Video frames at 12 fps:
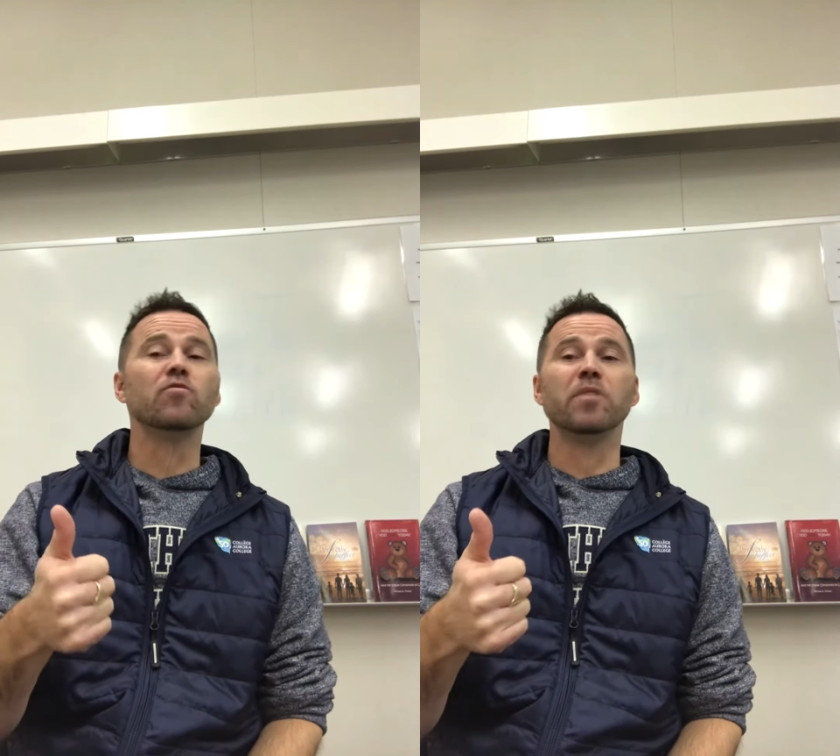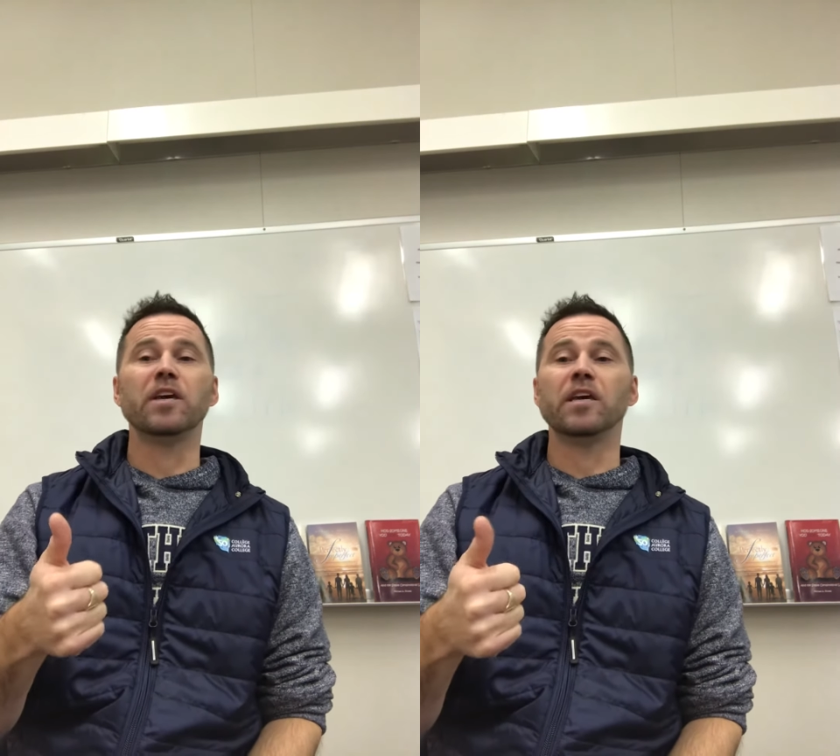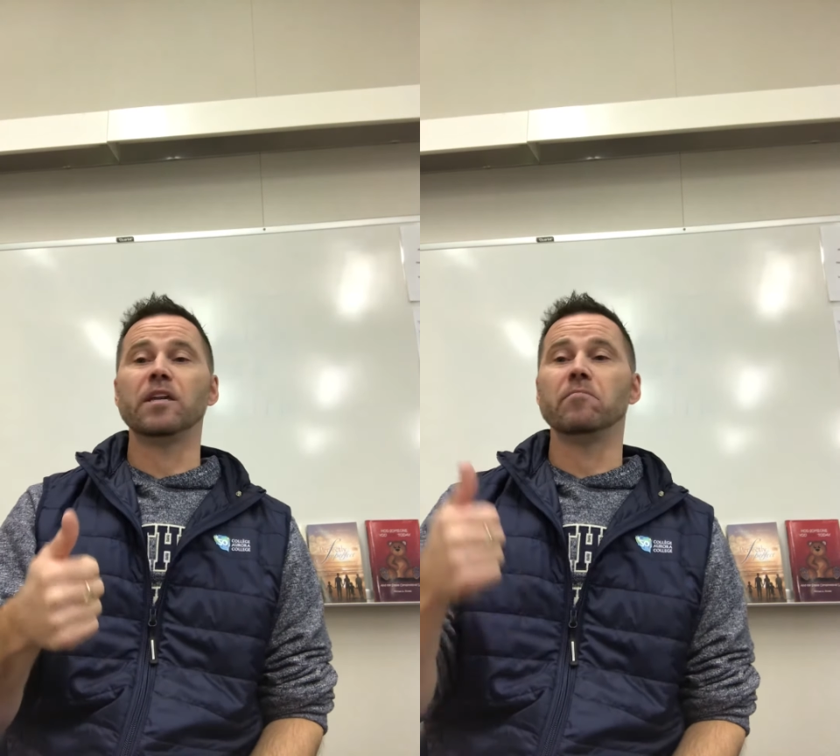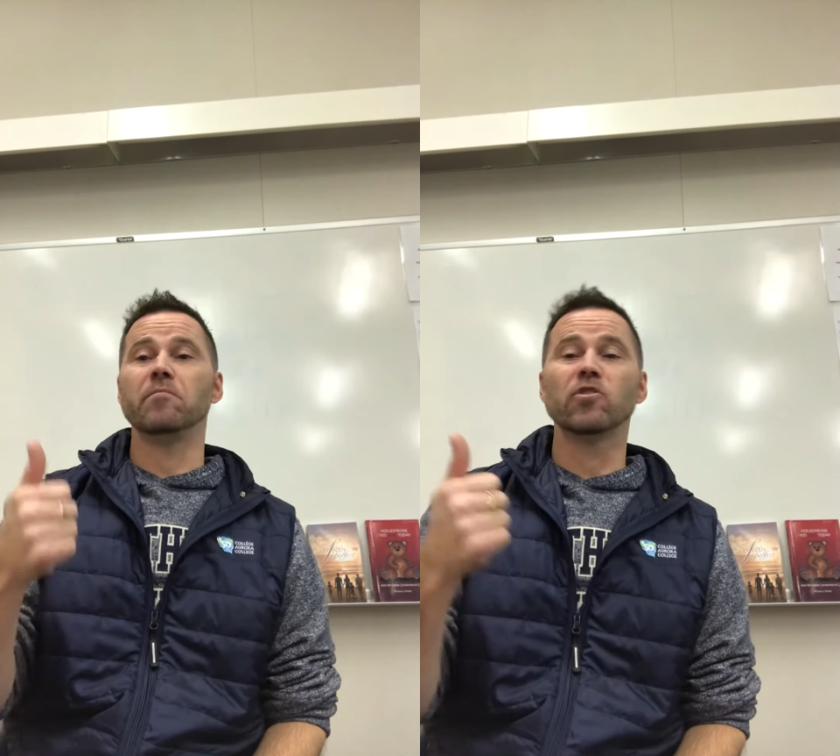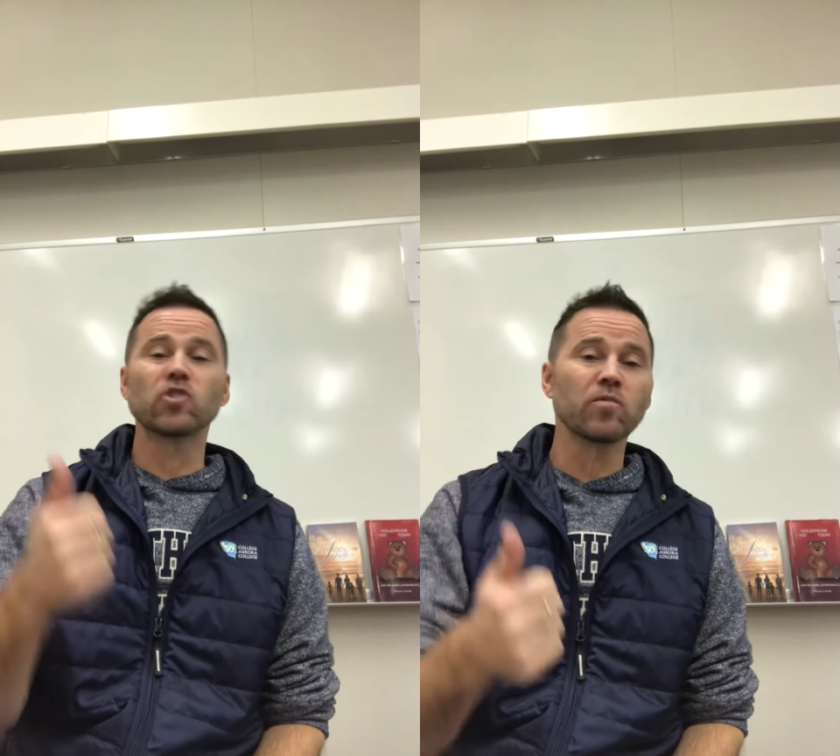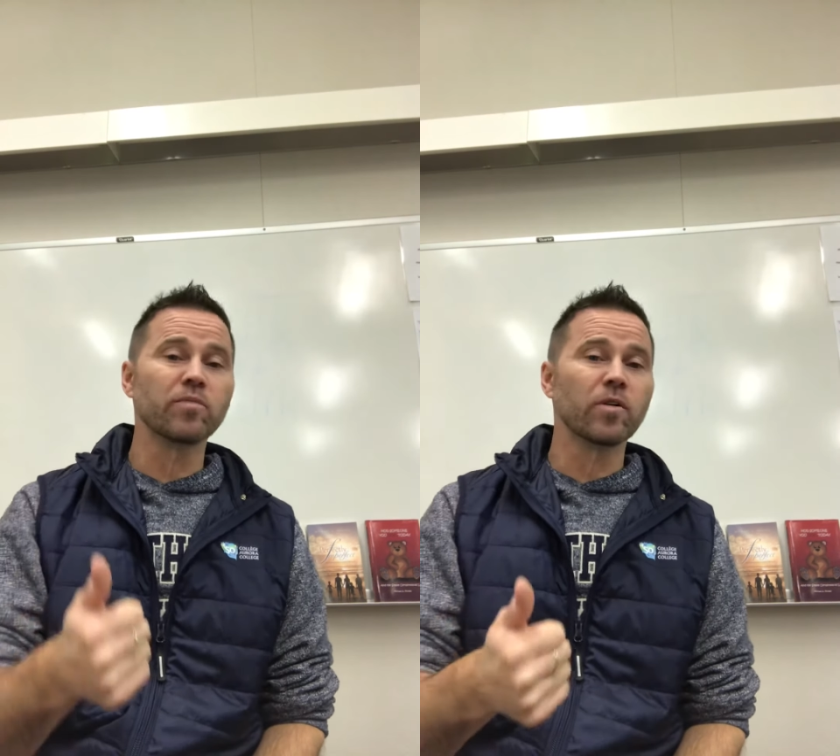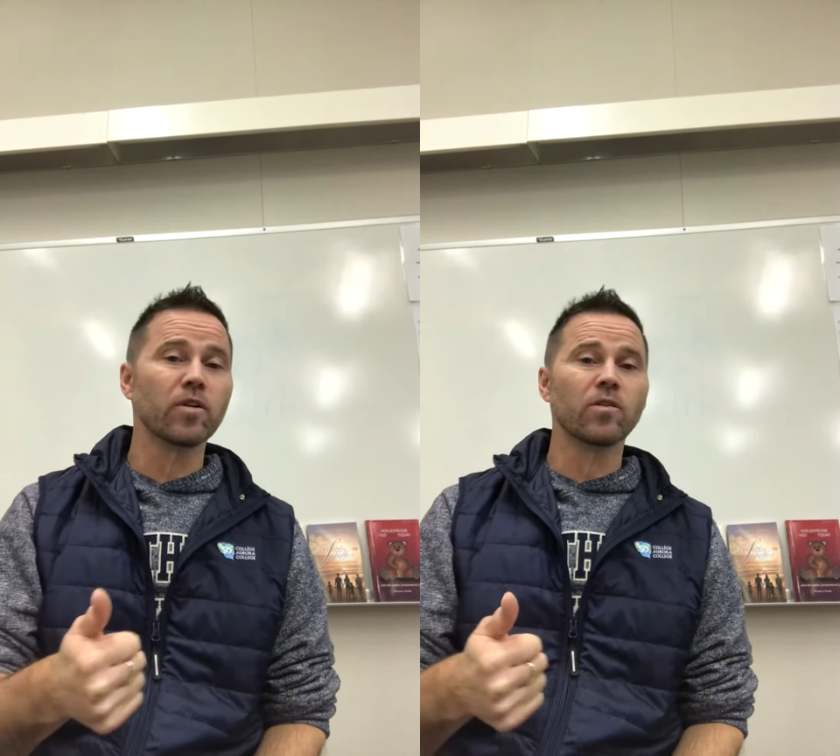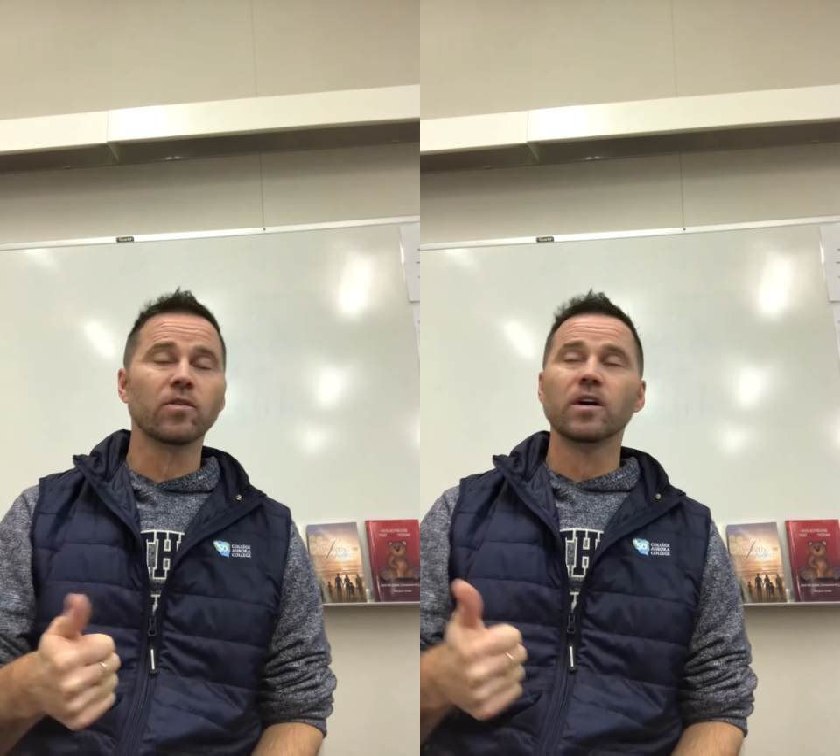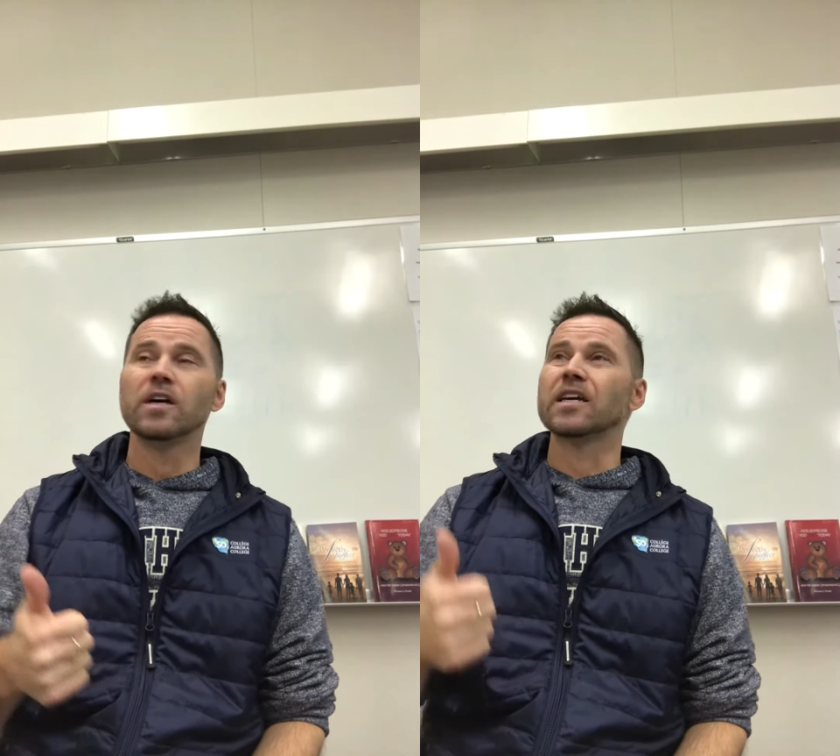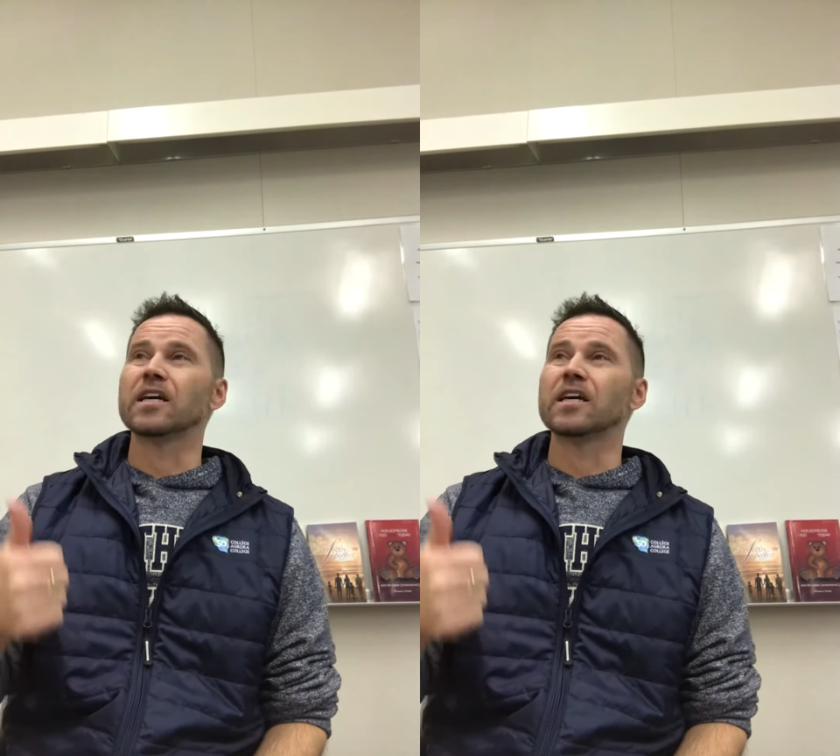being miserable,